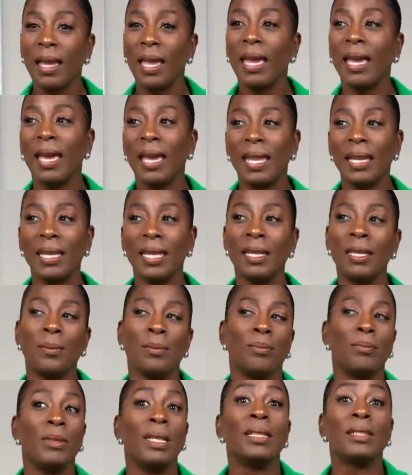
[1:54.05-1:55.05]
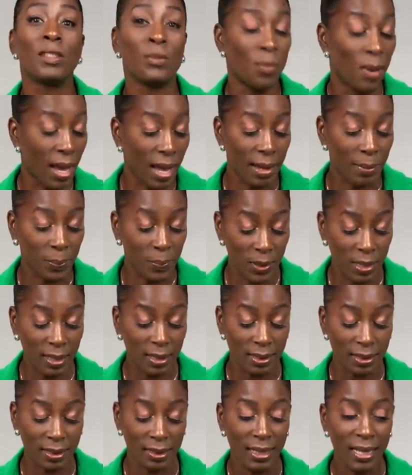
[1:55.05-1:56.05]
And it's my
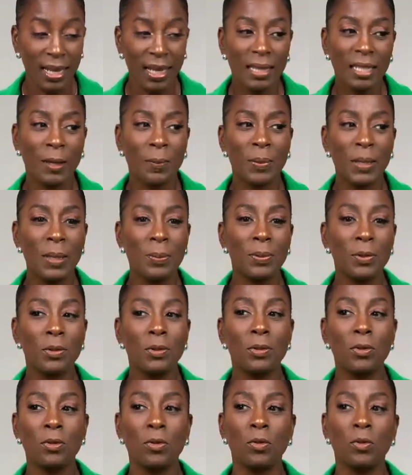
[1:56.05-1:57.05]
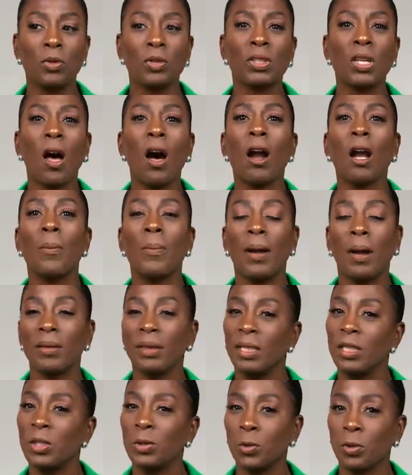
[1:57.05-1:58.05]
opinion that people who talk about
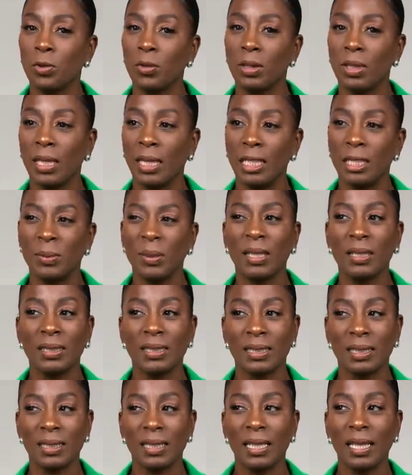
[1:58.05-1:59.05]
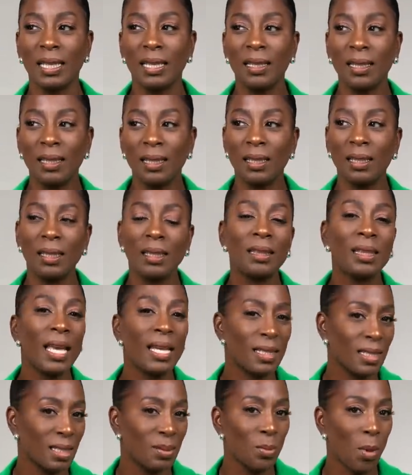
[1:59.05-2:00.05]
these sort of things, because
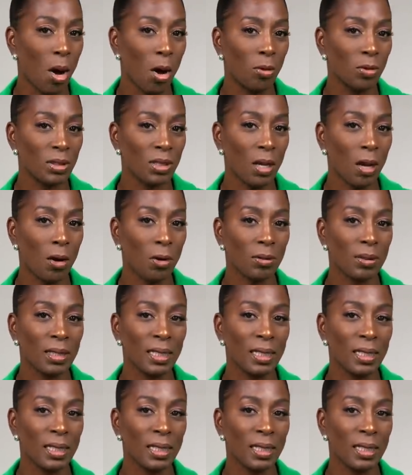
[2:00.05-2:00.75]
that's small talk.